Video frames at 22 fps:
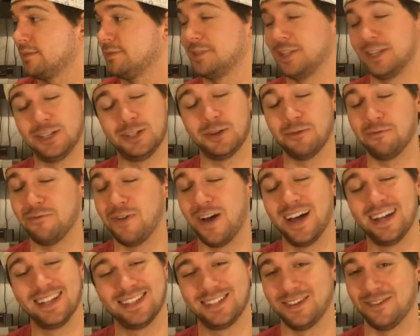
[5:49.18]
It's
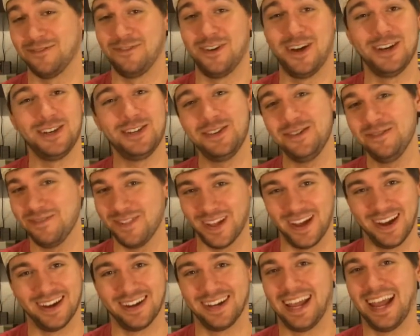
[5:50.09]
a fun
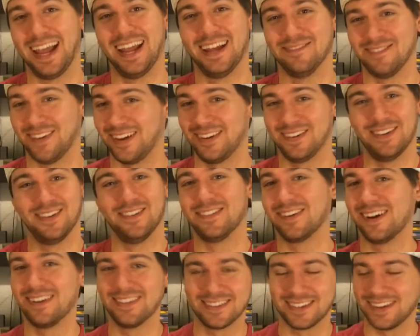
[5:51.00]
two-player game. I don't know
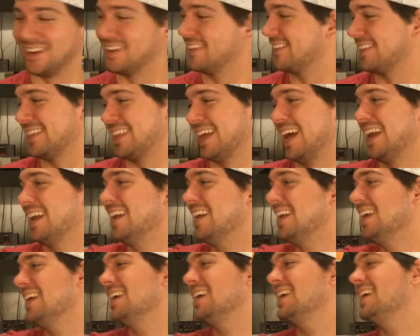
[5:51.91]
where I was going with that.
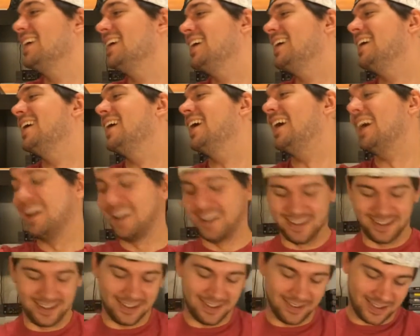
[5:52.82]

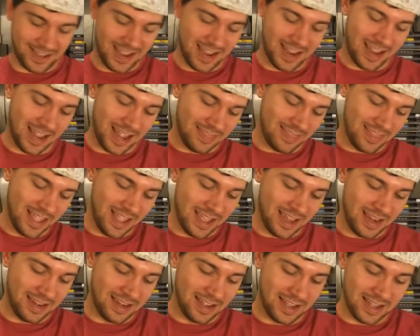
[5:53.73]
Okay, and
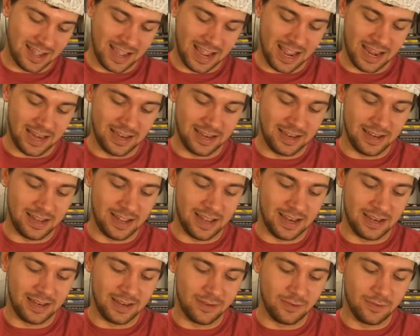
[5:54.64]
then
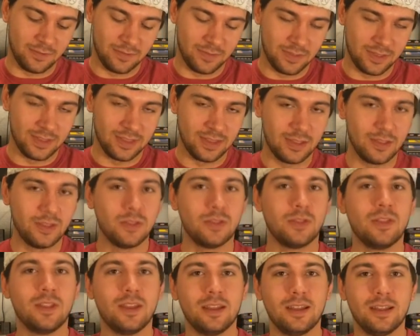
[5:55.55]
and
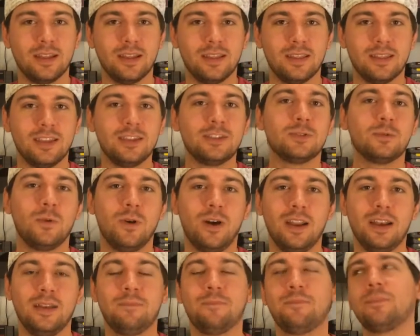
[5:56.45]
this
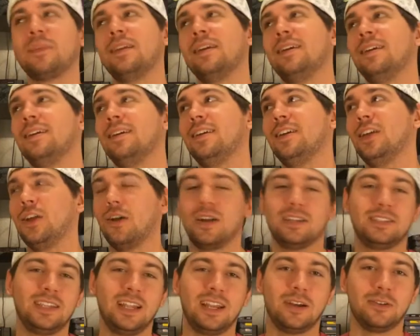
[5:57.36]
one, you know,
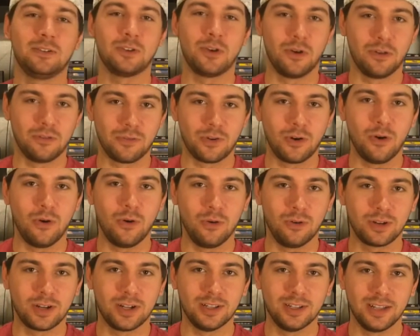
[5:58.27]
I said I was going for a
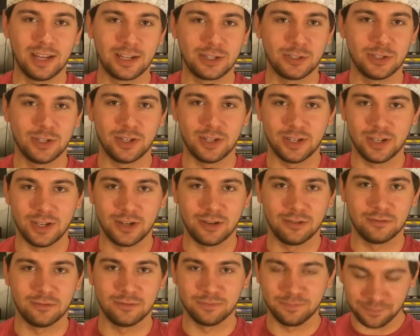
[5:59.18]
whole collection
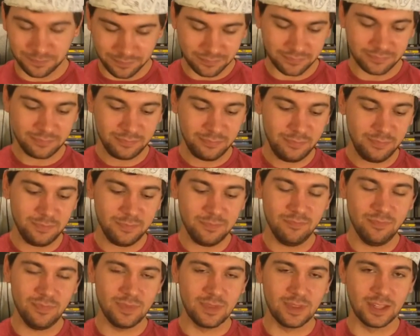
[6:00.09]
of
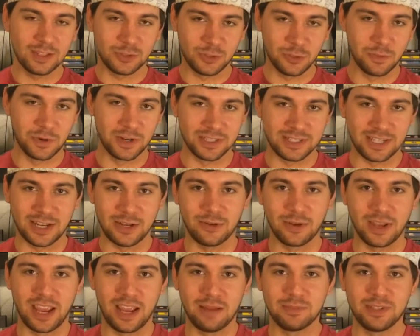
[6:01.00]
Super
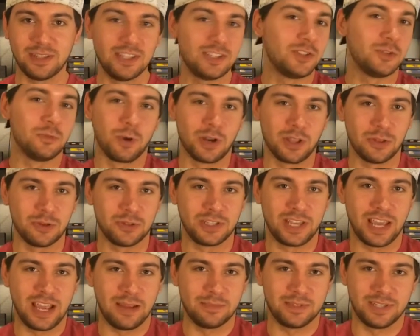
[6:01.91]
Nintendo games, and this is one of those
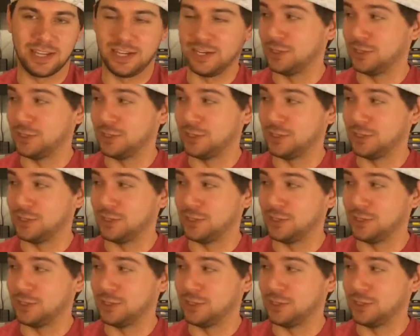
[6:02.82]
games that